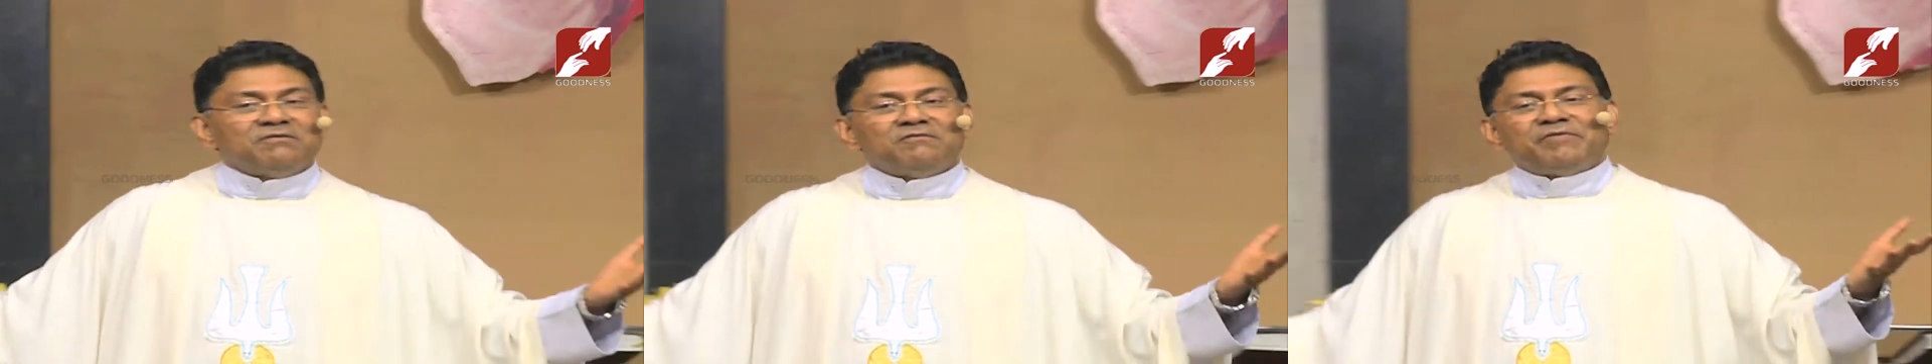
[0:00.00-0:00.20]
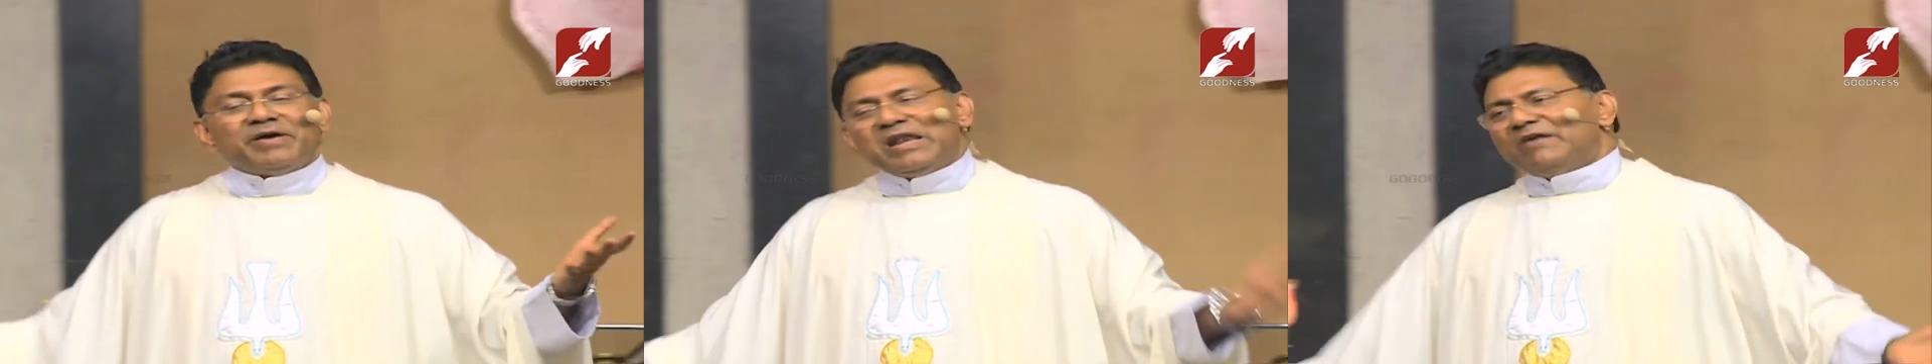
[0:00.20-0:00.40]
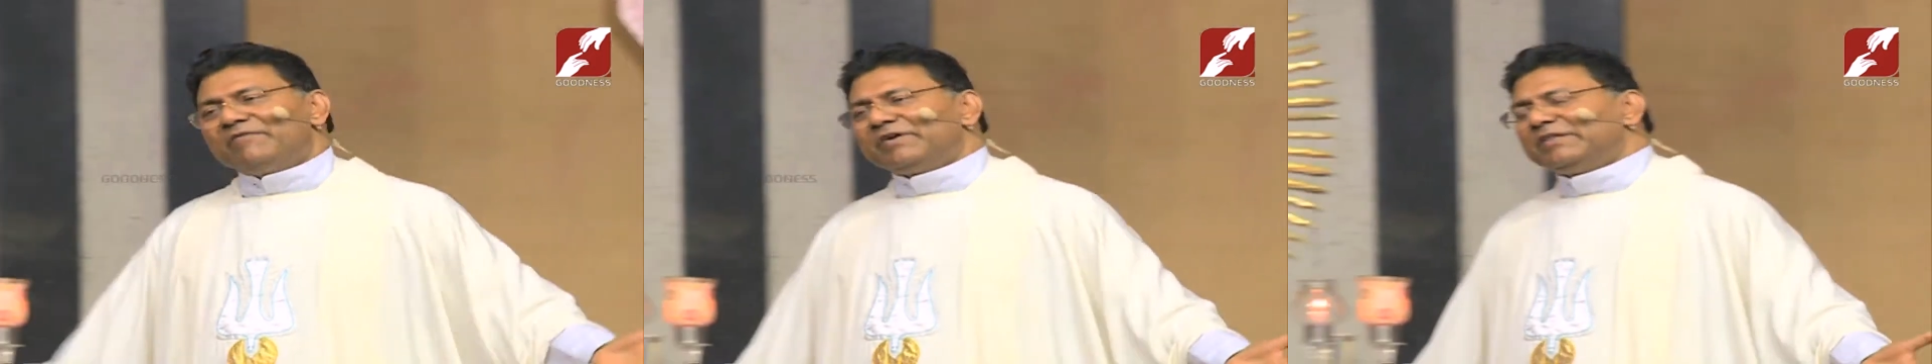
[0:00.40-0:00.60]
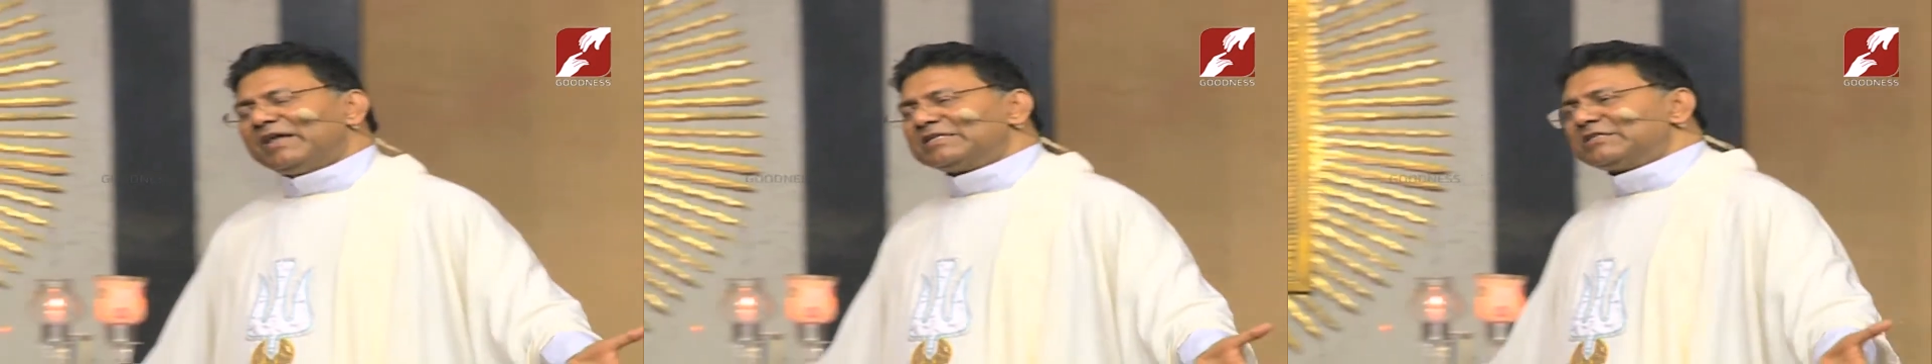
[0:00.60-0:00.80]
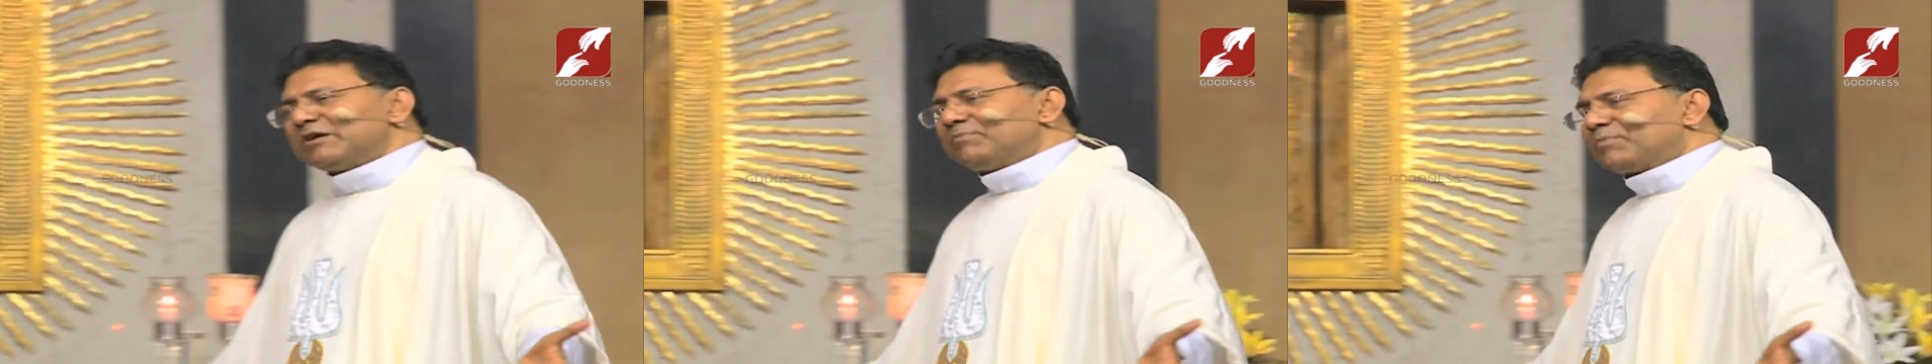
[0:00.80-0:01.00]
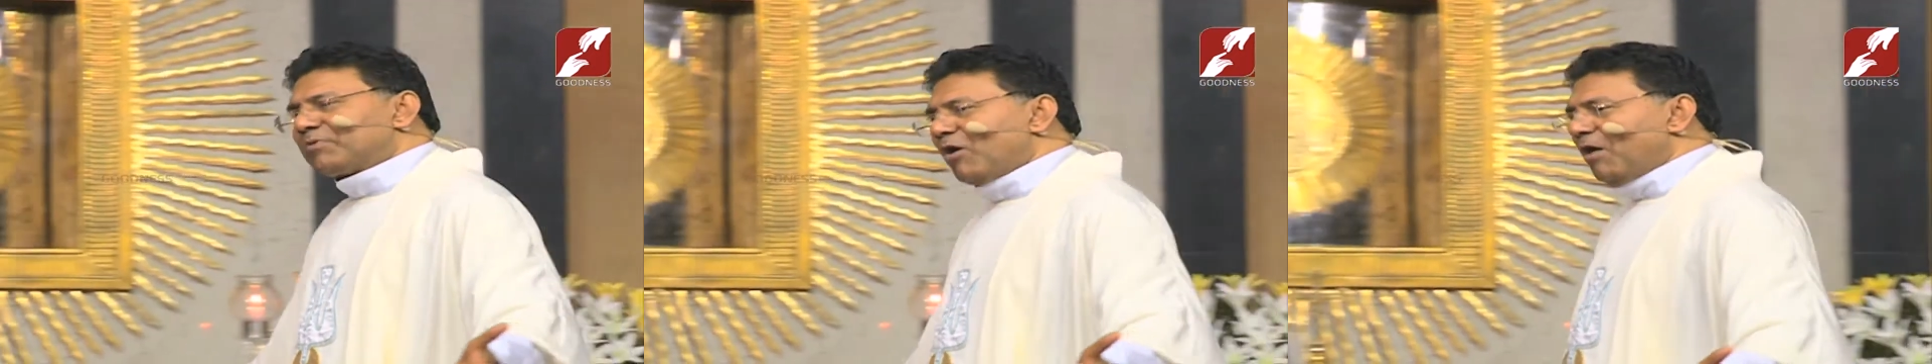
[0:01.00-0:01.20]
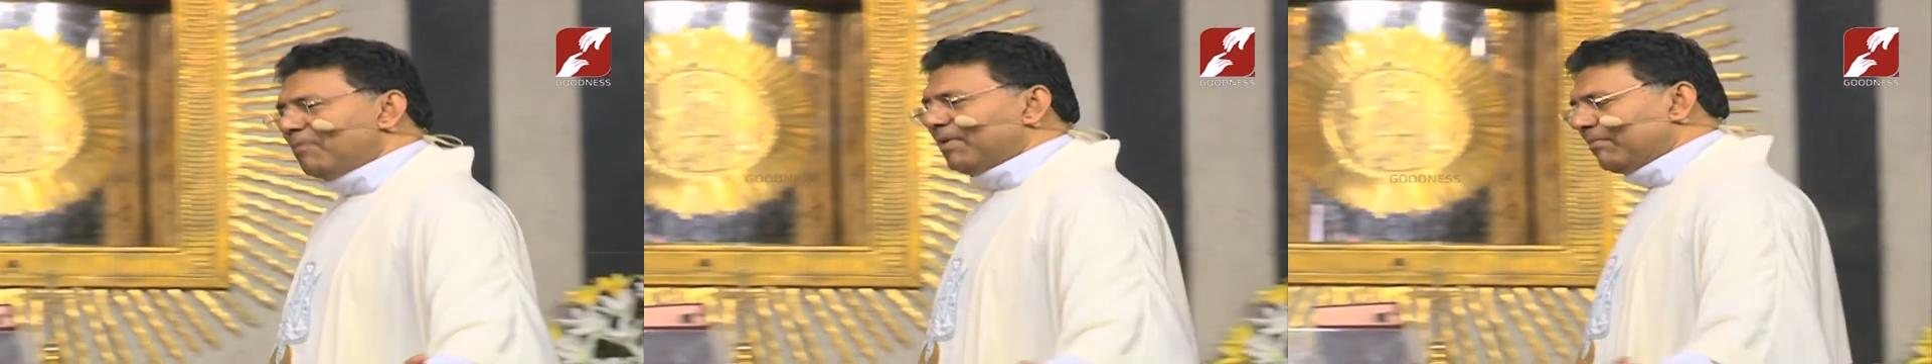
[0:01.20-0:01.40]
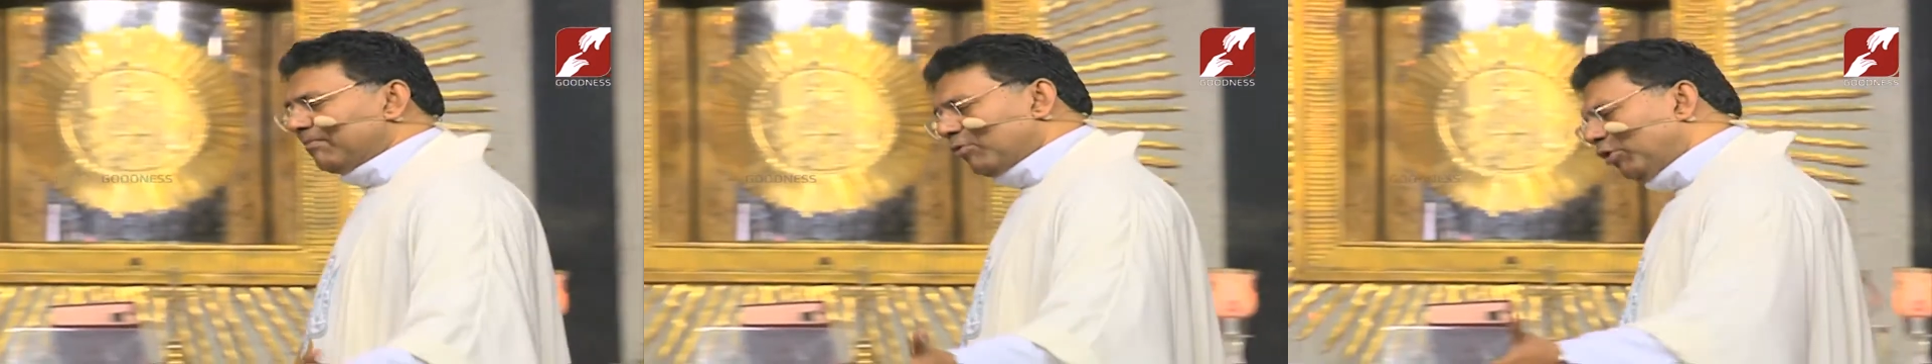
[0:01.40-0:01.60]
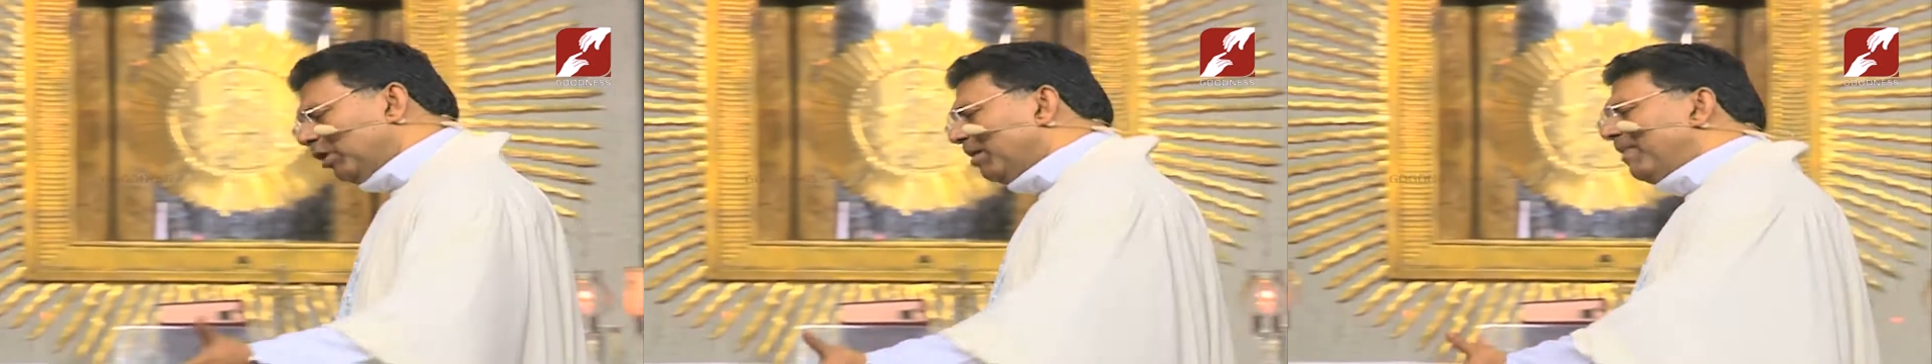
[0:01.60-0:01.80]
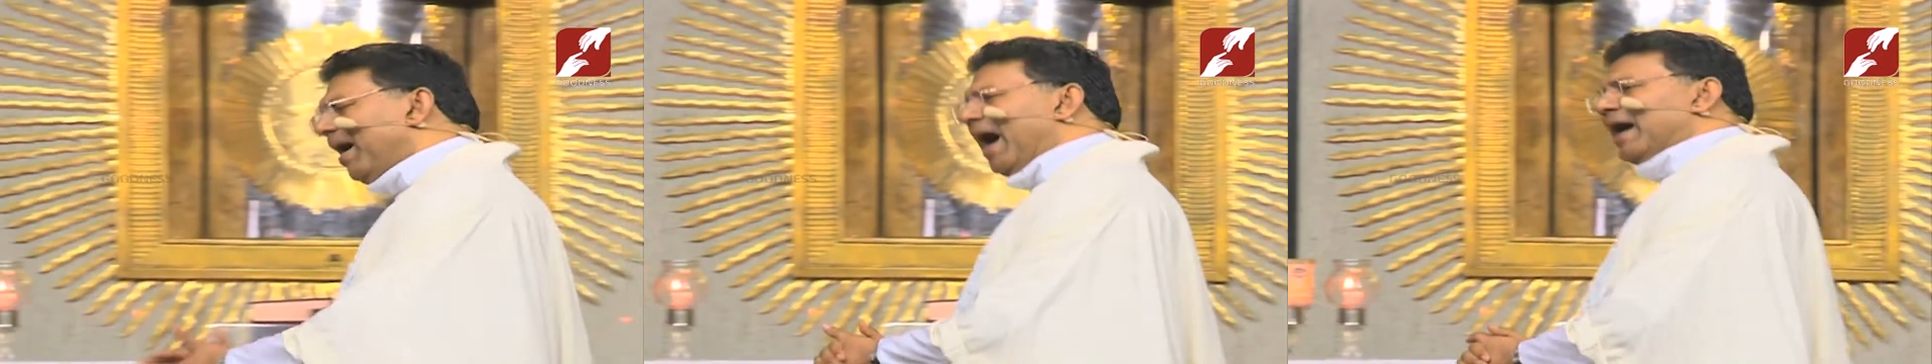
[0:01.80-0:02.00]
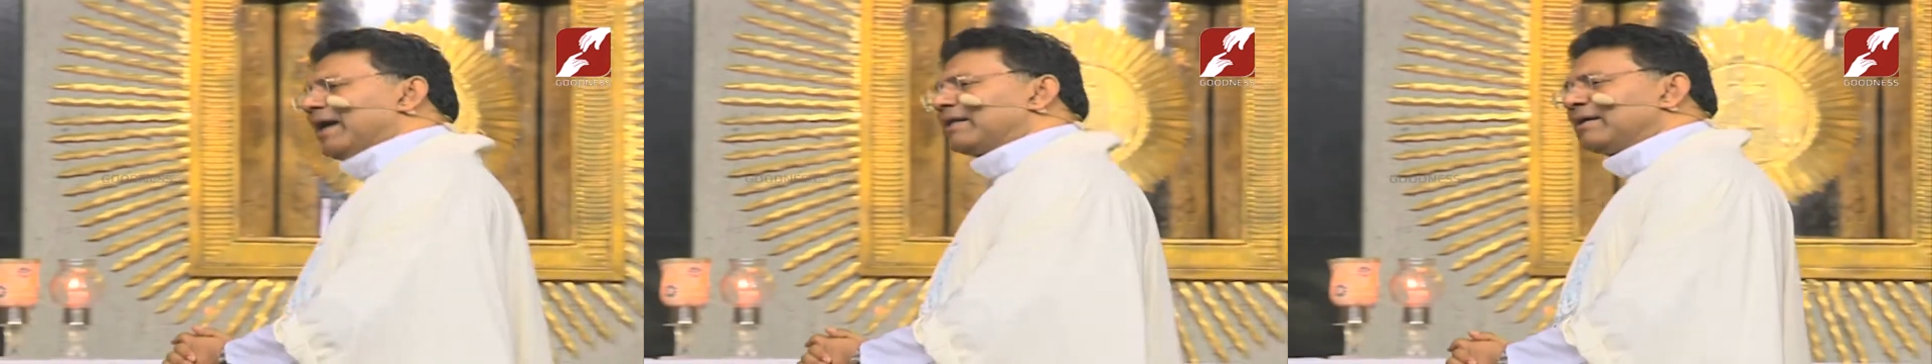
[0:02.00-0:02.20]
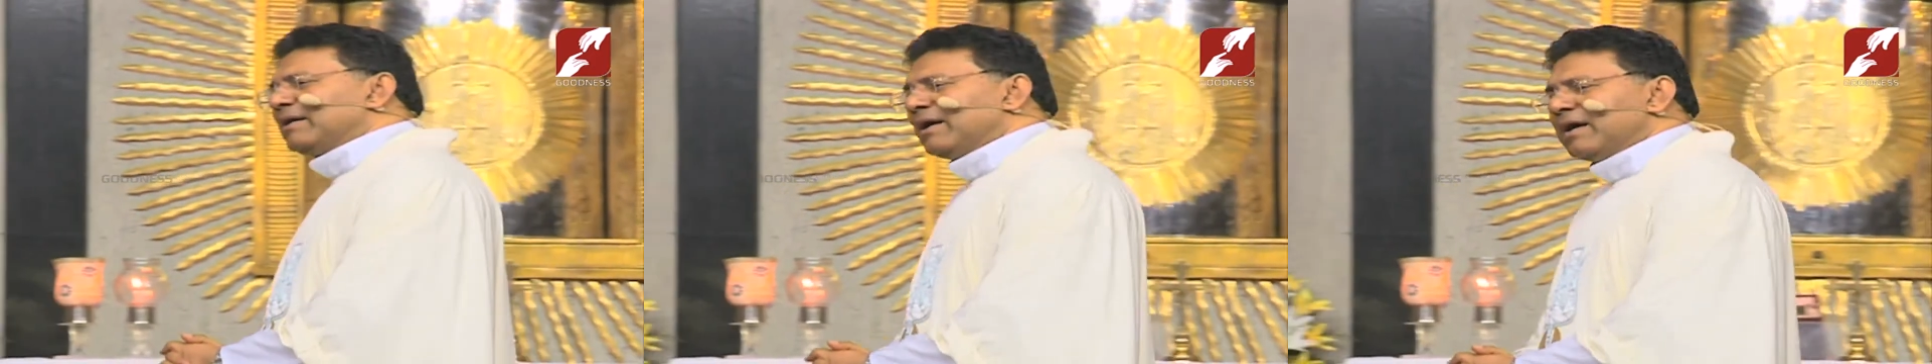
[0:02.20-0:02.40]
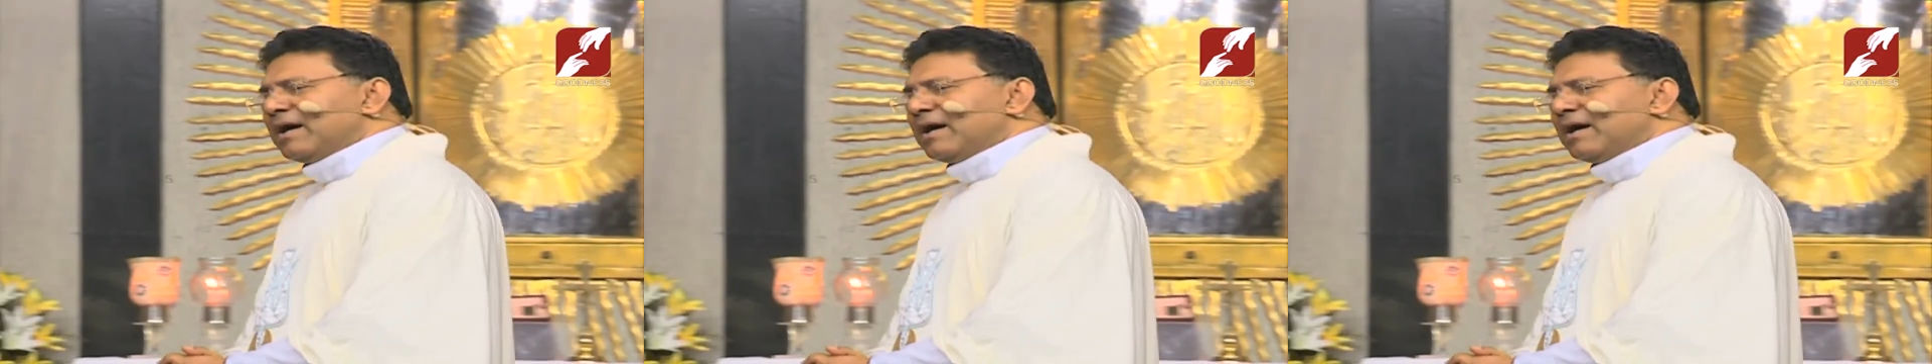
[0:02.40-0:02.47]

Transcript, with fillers: Whenever there's a problem, good or bad,